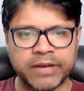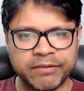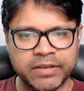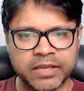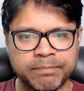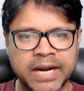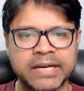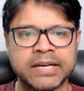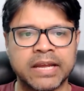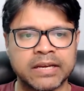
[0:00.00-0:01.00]
5-year
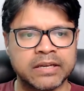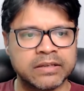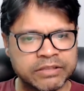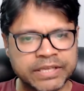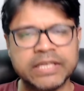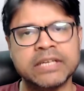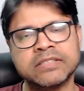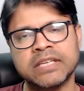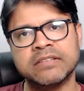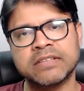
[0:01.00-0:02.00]
PAT CAGR, 3-year
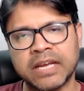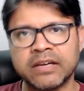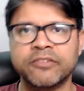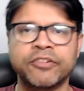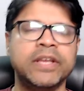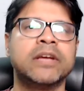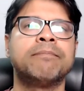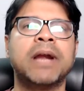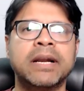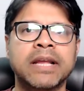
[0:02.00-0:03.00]
sales CAGR,
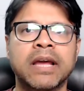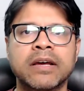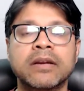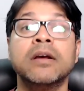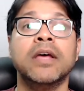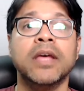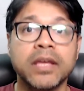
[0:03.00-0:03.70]
3-year PAT CAGR,